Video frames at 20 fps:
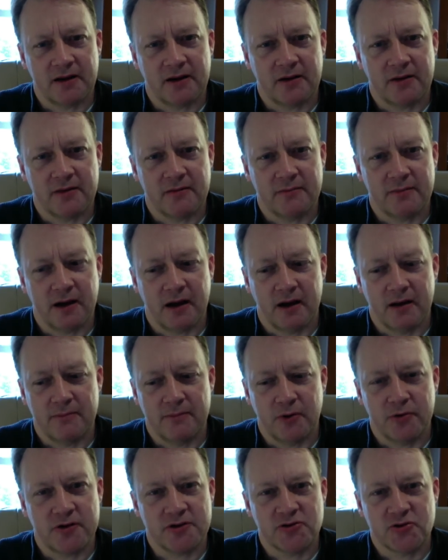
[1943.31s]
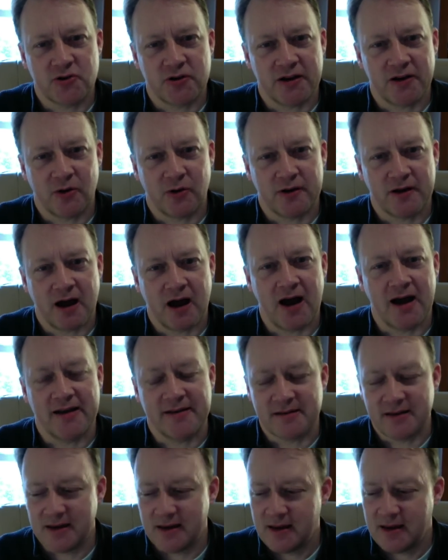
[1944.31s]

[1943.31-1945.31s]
under the Bodhi tree or not.